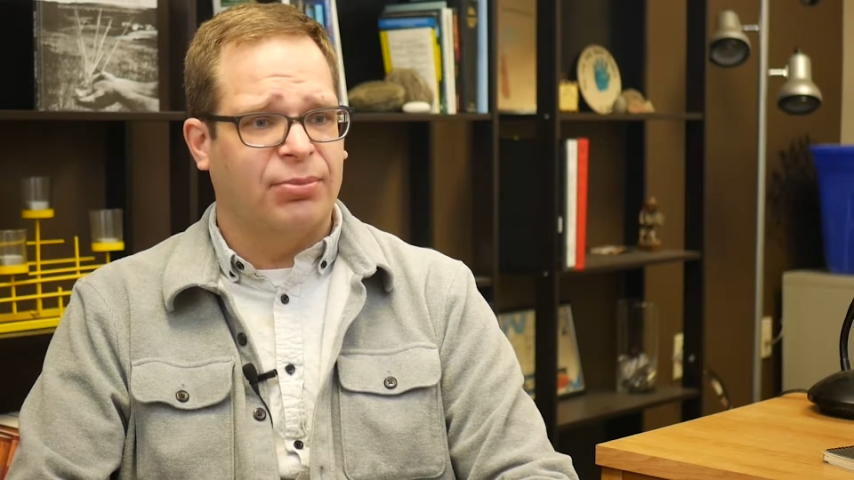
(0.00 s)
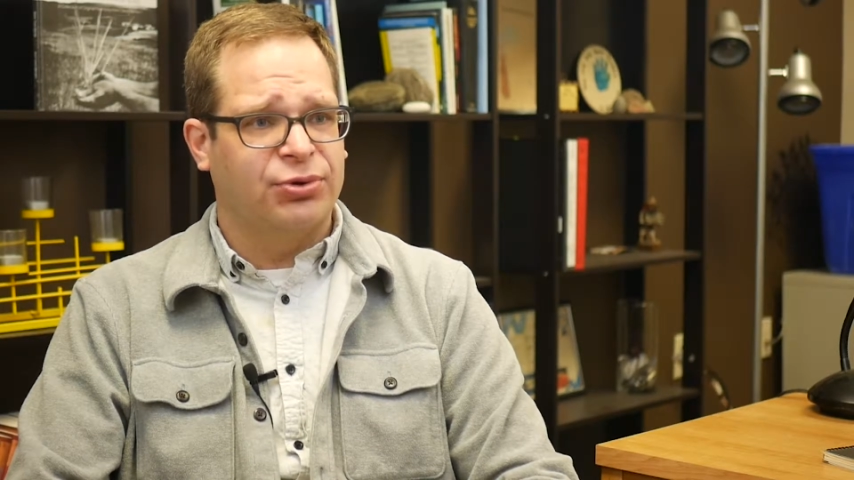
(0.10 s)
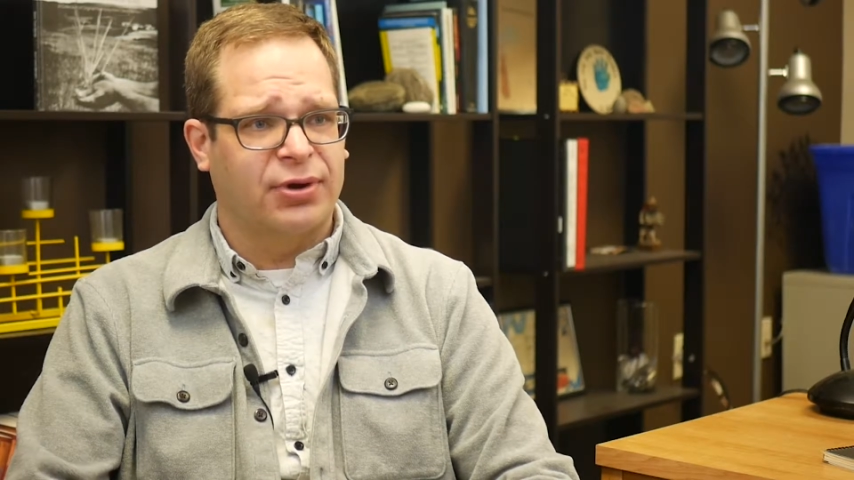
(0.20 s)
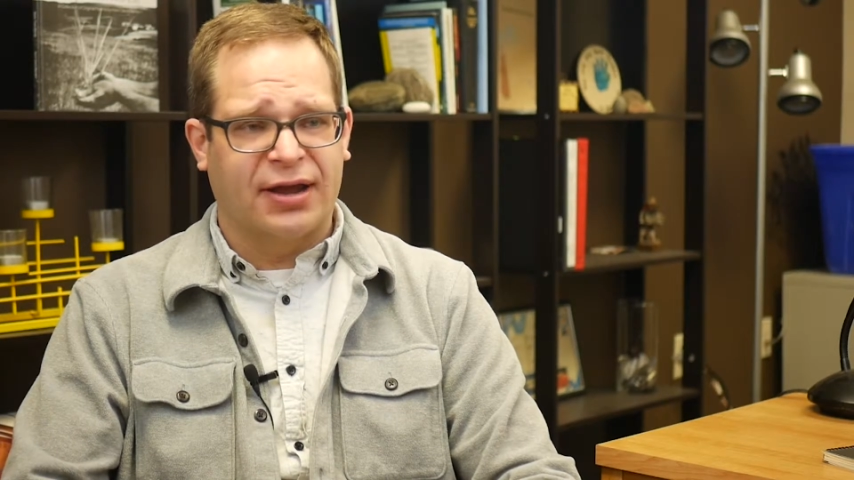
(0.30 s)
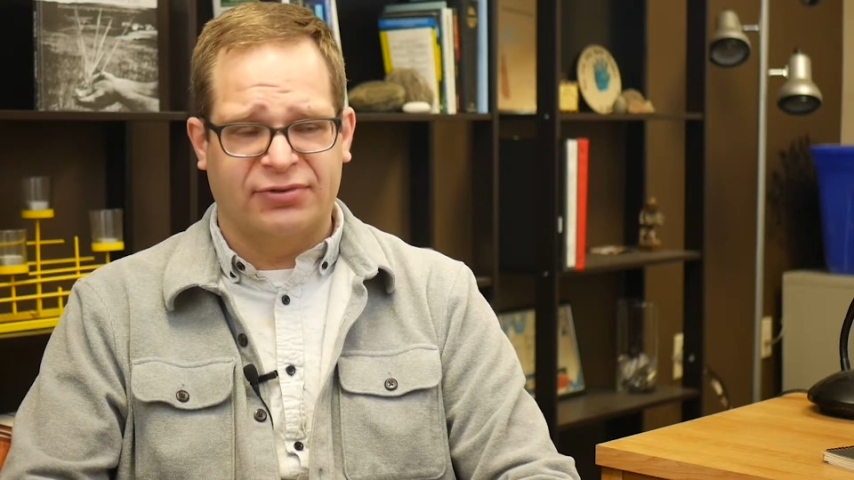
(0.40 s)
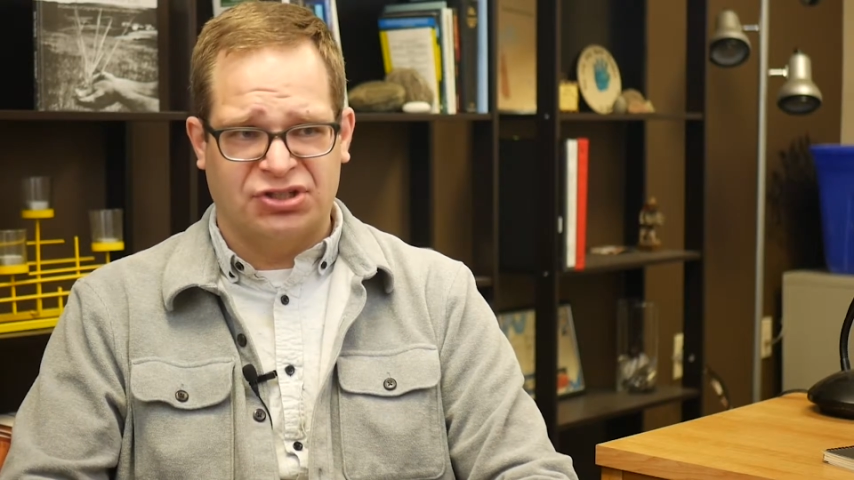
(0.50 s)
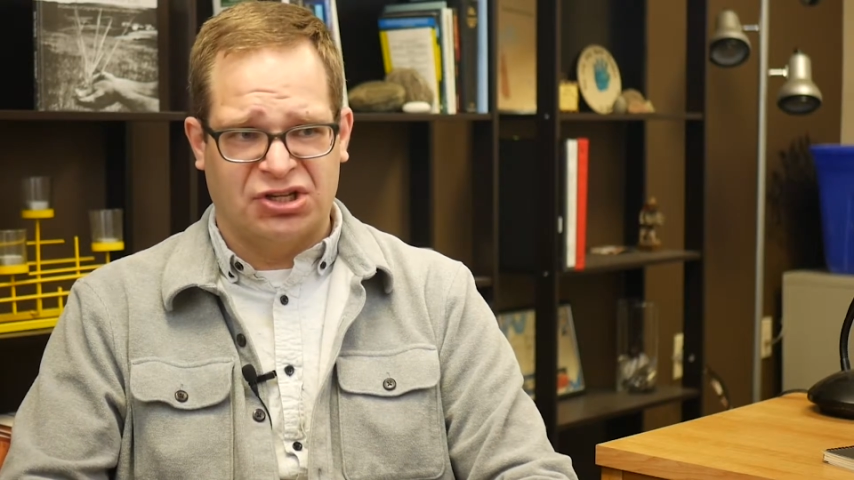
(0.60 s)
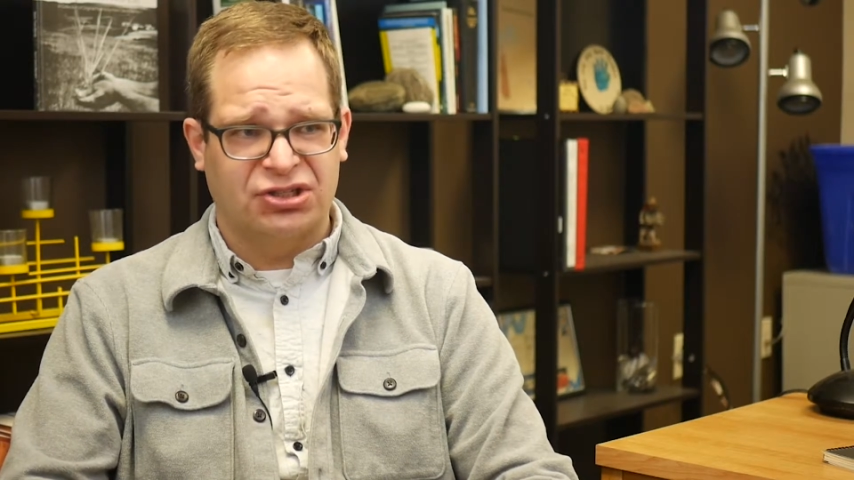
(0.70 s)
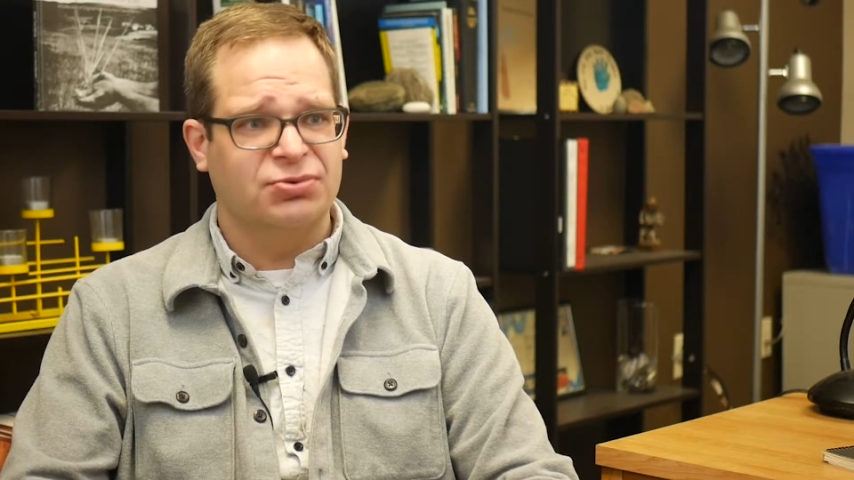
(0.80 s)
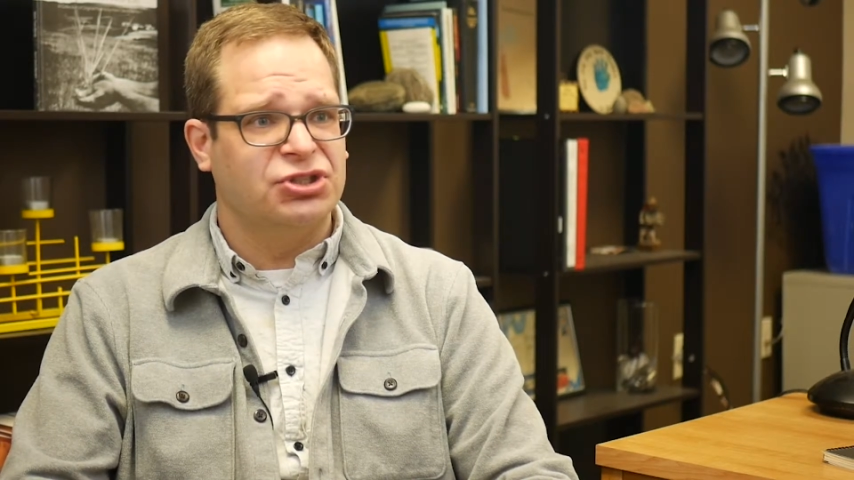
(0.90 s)
through
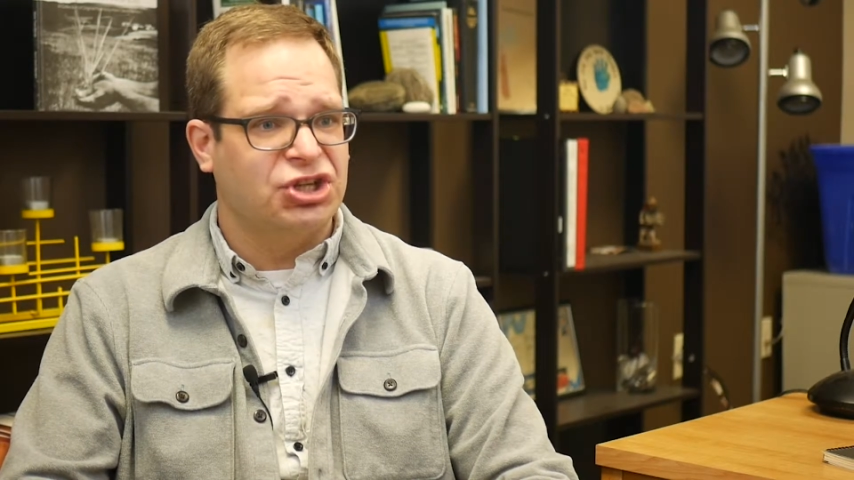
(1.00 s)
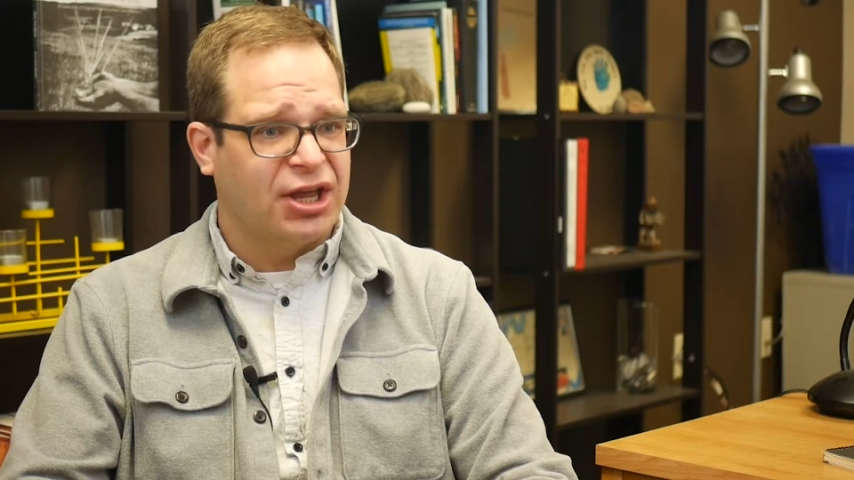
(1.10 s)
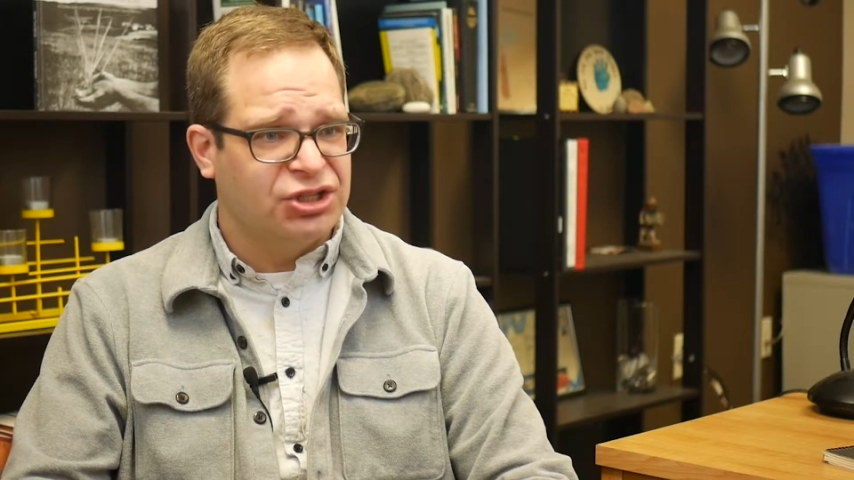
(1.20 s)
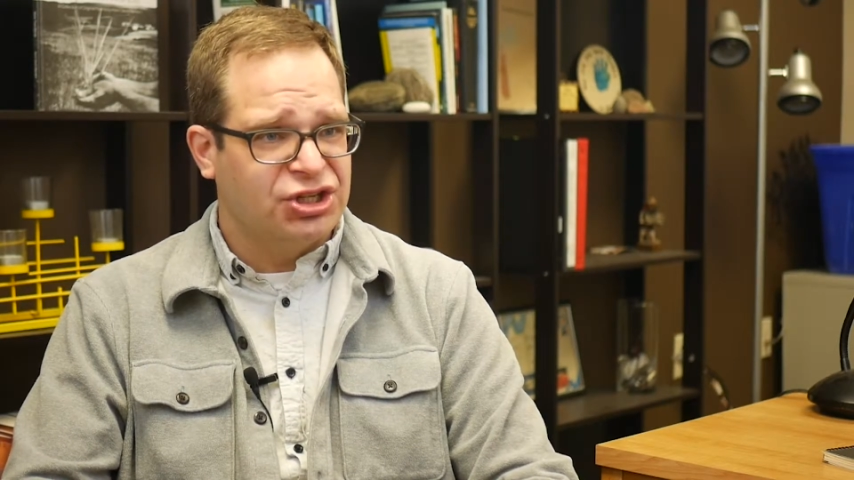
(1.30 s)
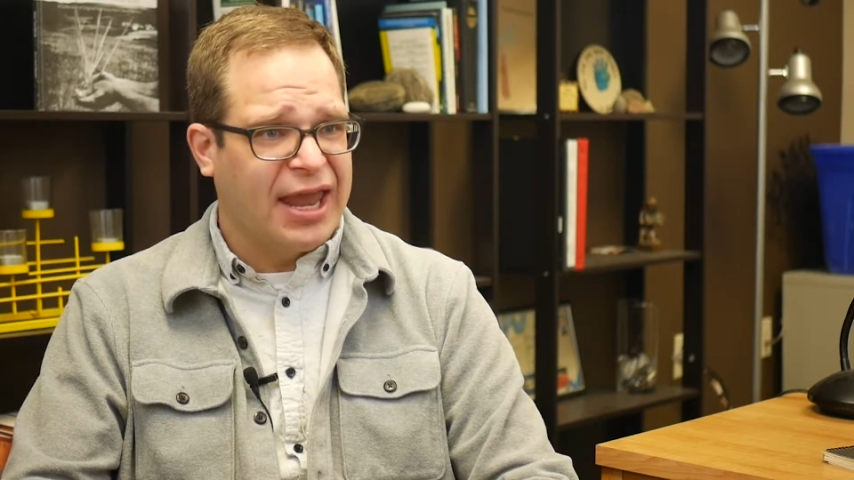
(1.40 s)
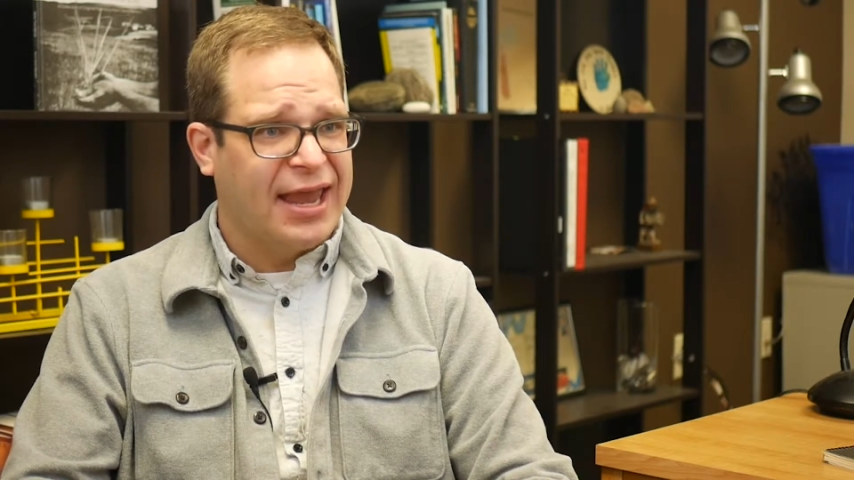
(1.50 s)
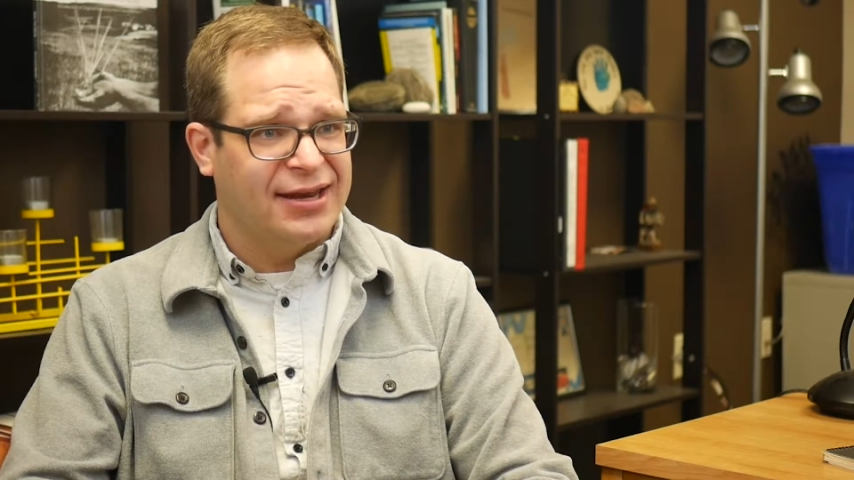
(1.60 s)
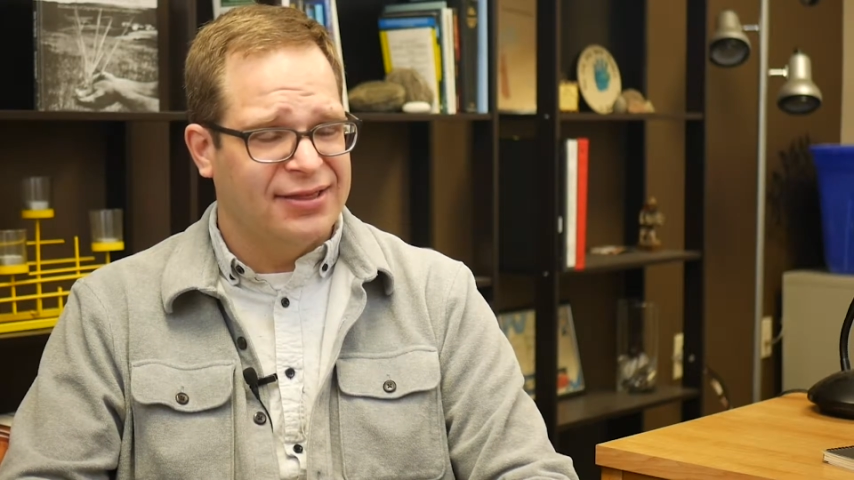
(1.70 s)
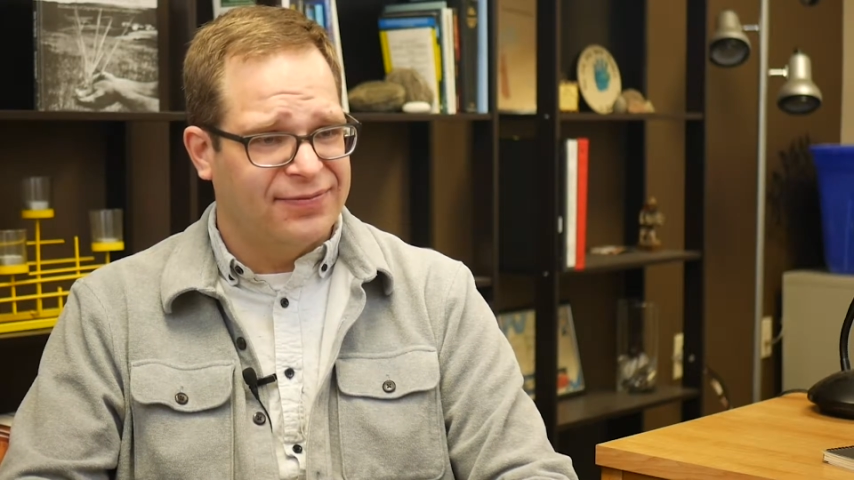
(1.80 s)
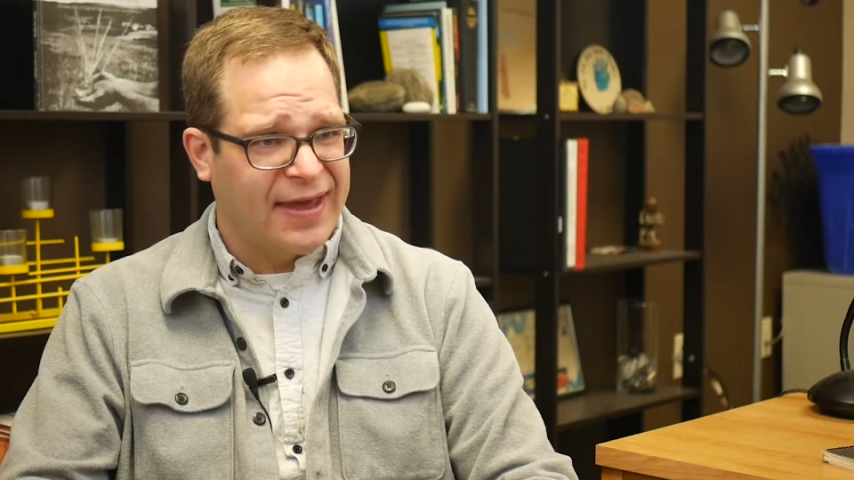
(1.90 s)
conversations with Jen, she
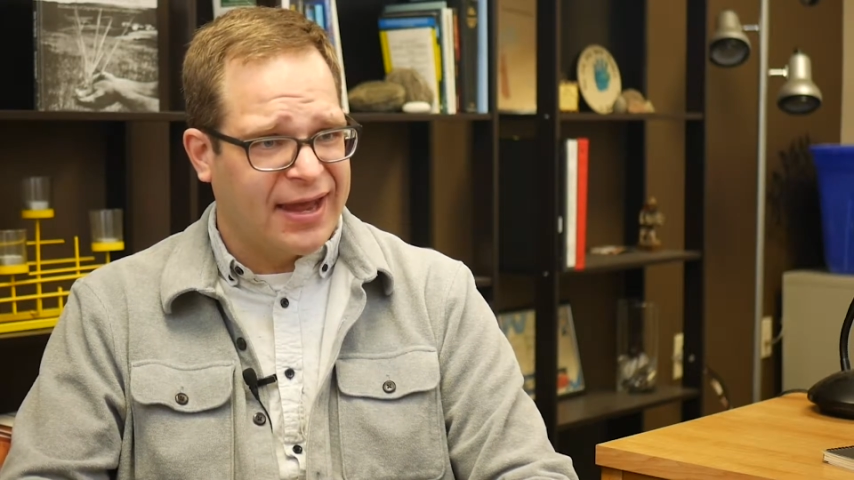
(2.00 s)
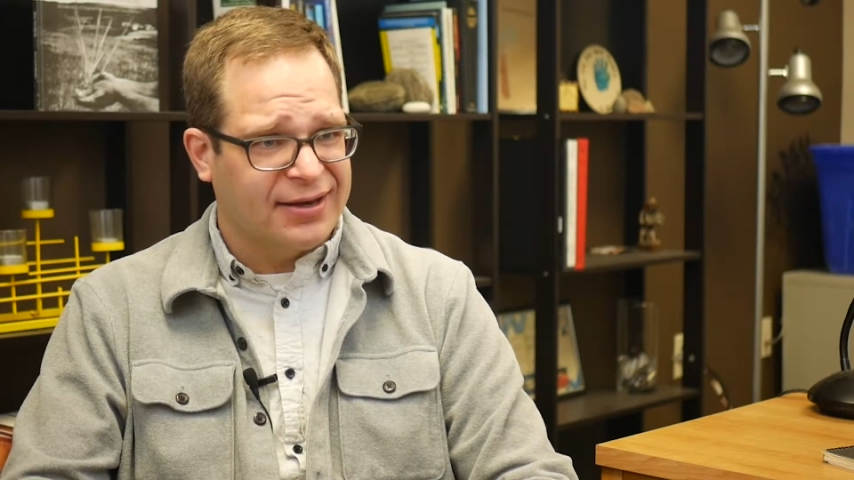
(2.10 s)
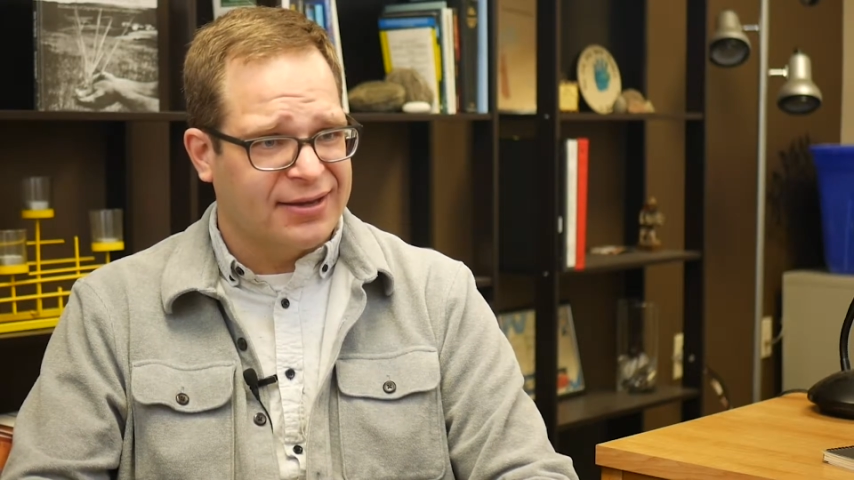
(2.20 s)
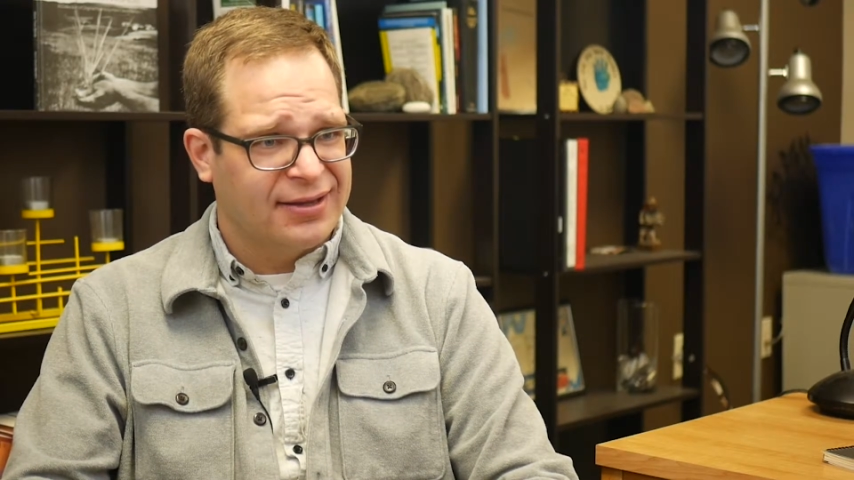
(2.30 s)
hated the fact